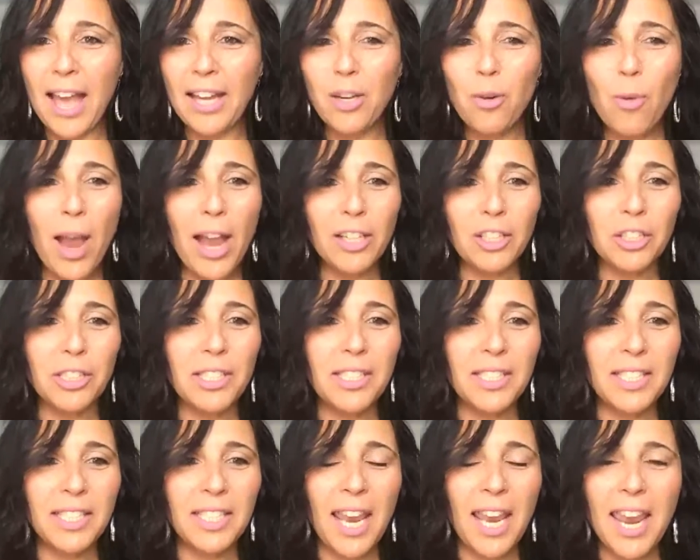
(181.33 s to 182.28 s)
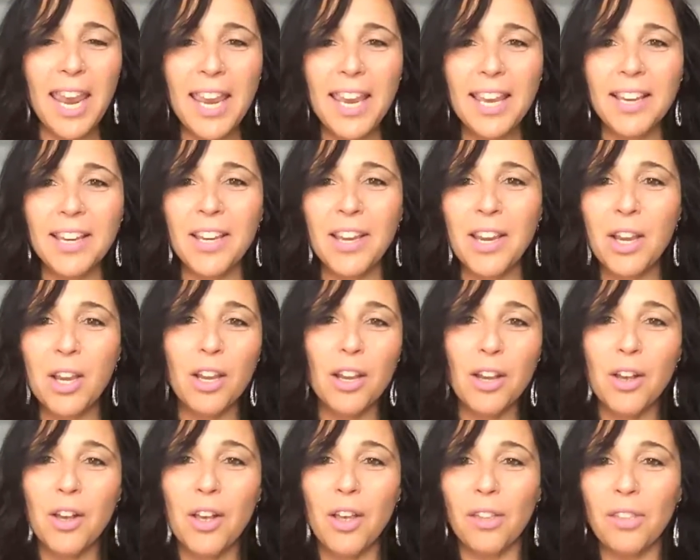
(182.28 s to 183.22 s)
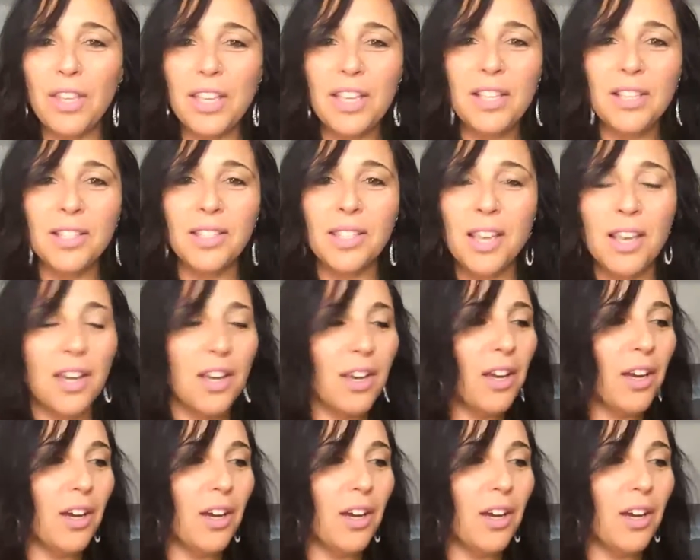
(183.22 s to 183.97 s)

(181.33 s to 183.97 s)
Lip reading: you actually take these,